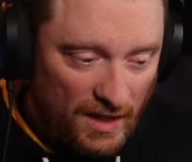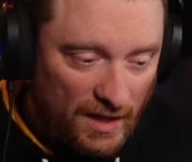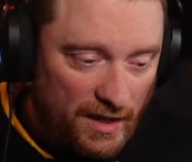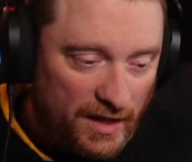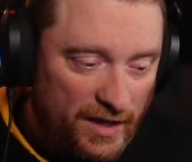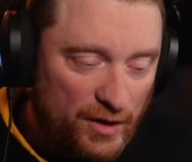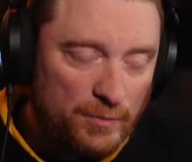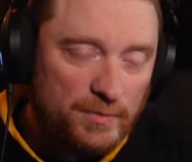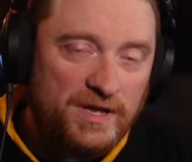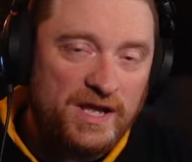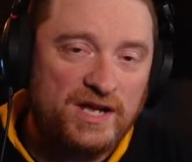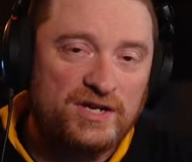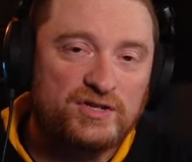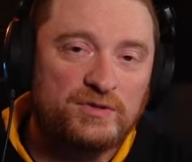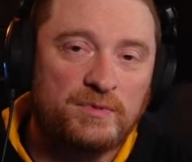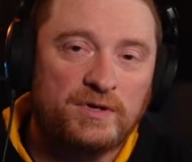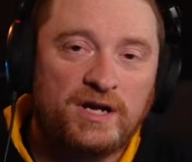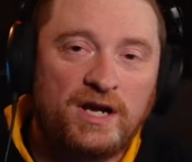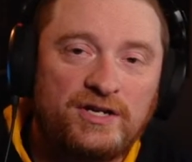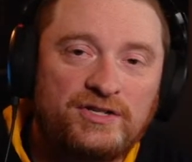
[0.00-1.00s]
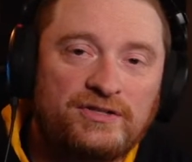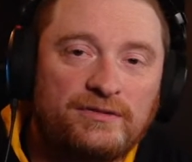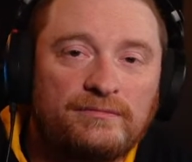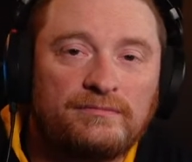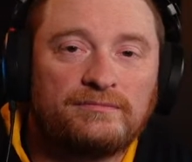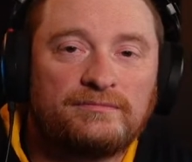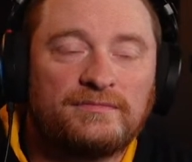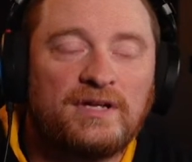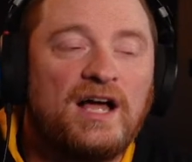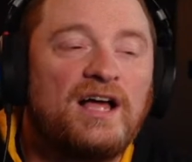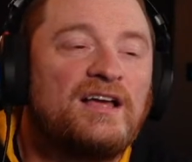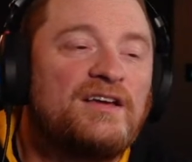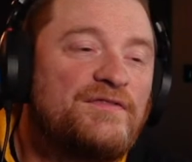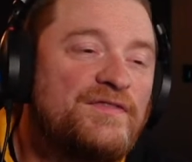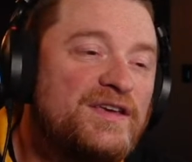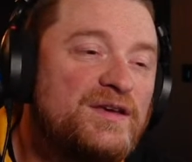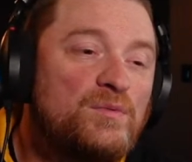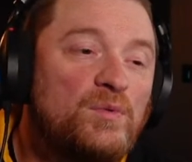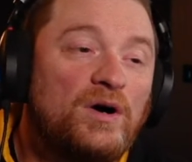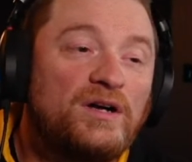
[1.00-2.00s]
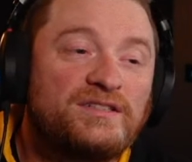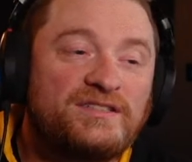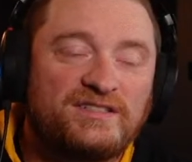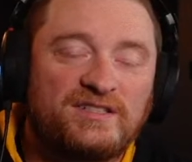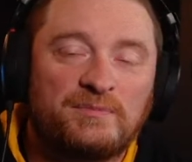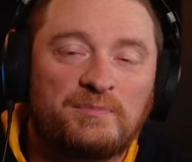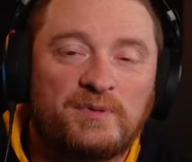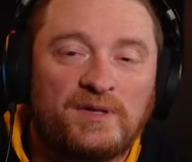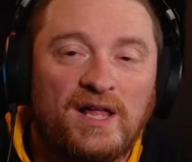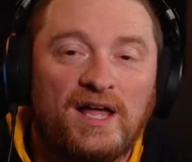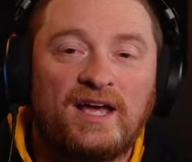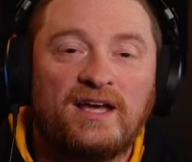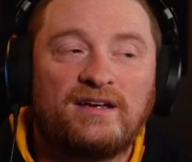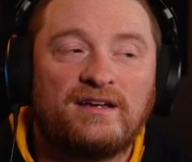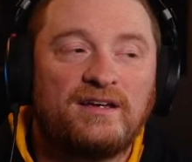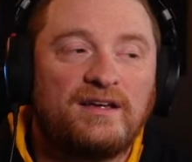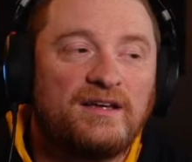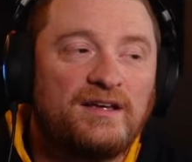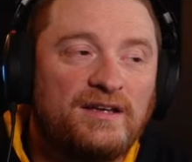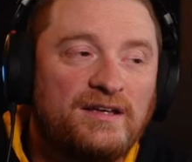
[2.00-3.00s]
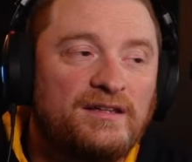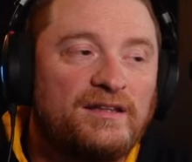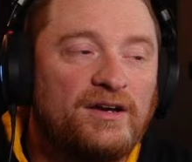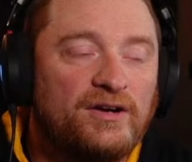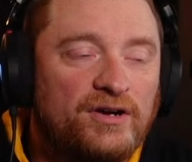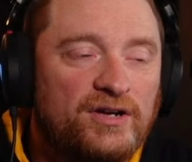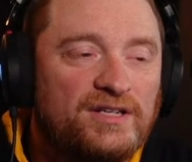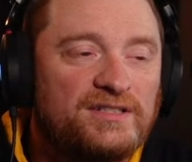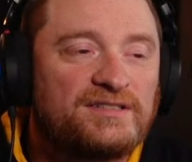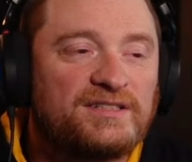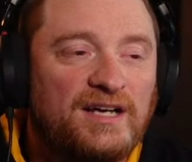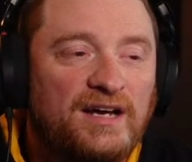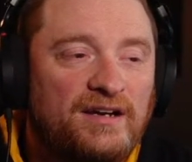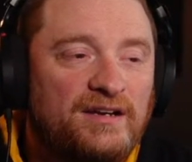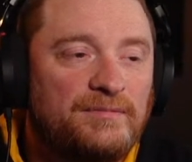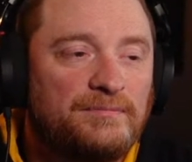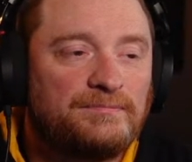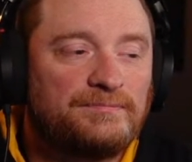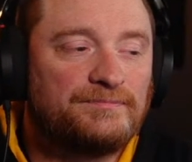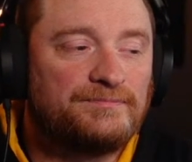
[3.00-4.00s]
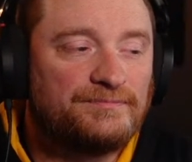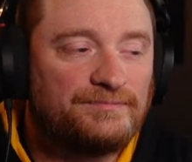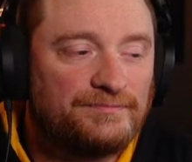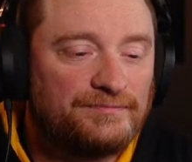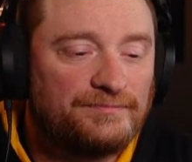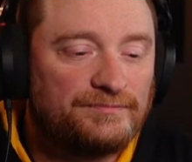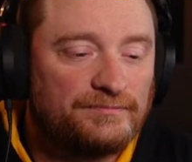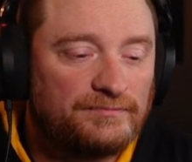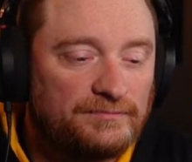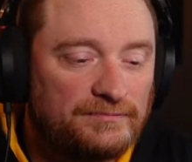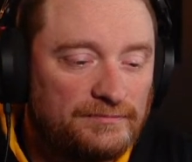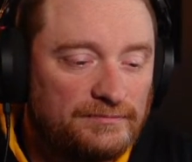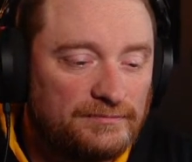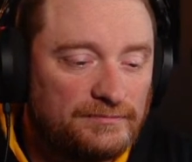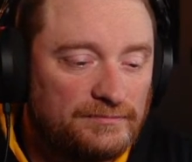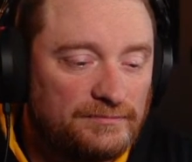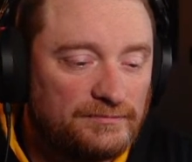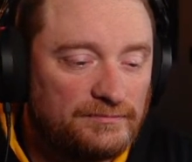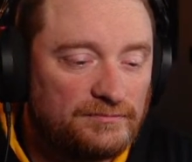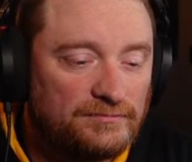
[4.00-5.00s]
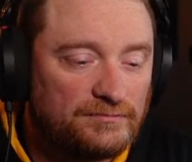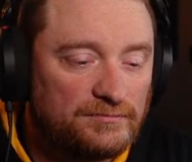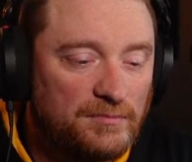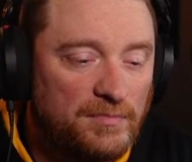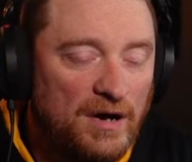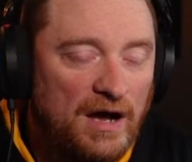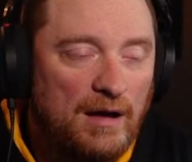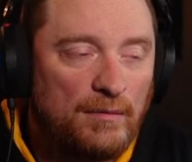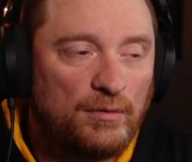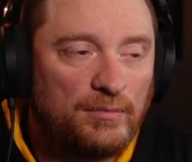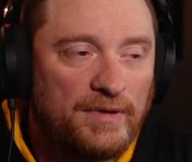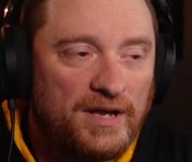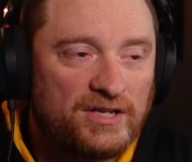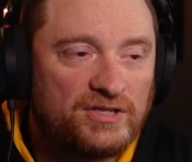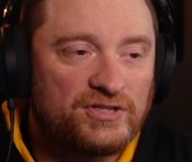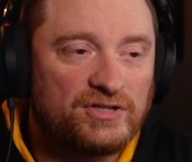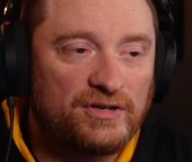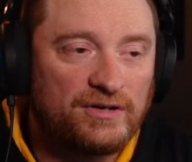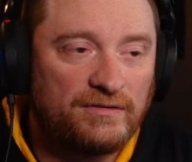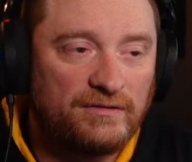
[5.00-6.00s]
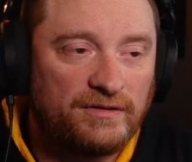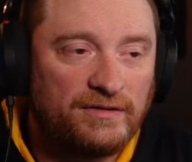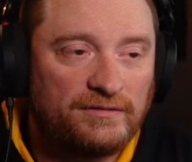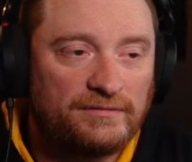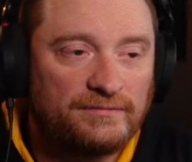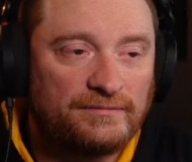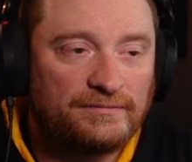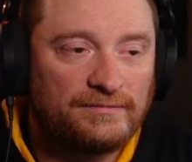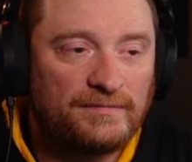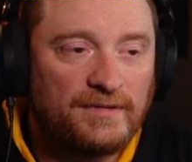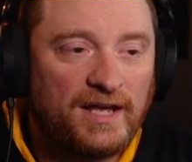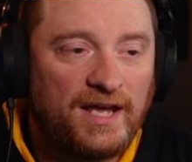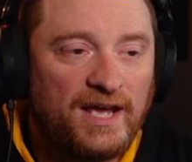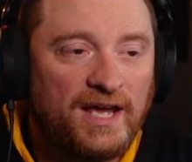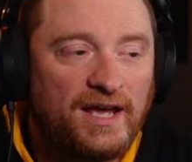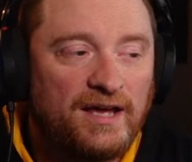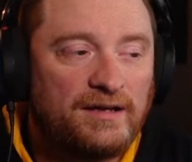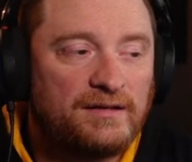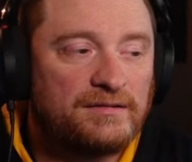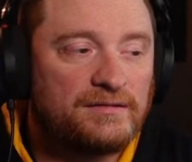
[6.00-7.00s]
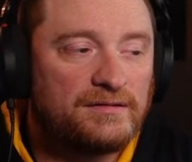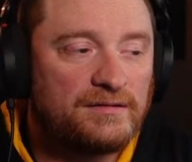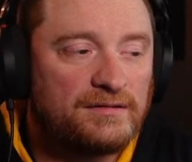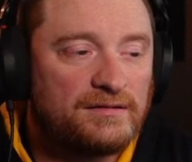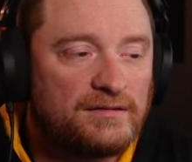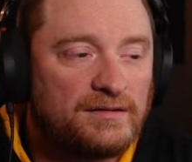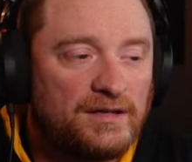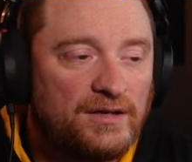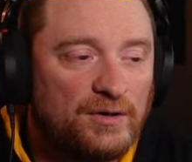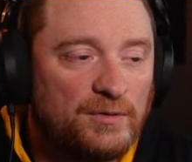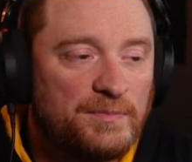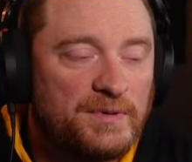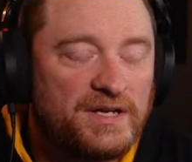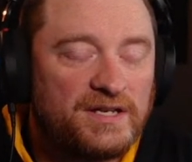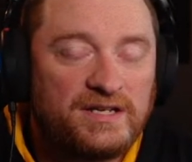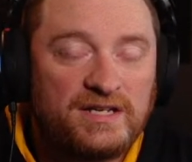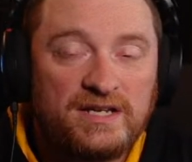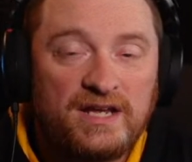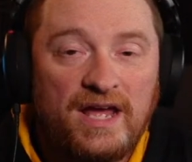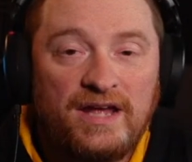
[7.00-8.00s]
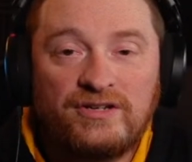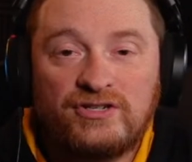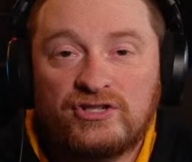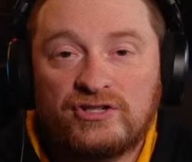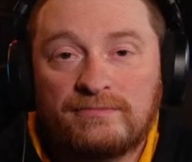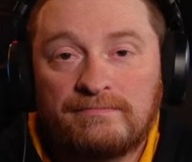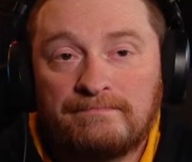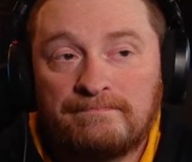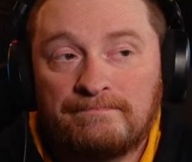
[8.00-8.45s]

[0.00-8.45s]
It'll be Andrew McCutchen. If he wants to play, they're going to sign him. Bob will make sure of it, and he'll be a DH.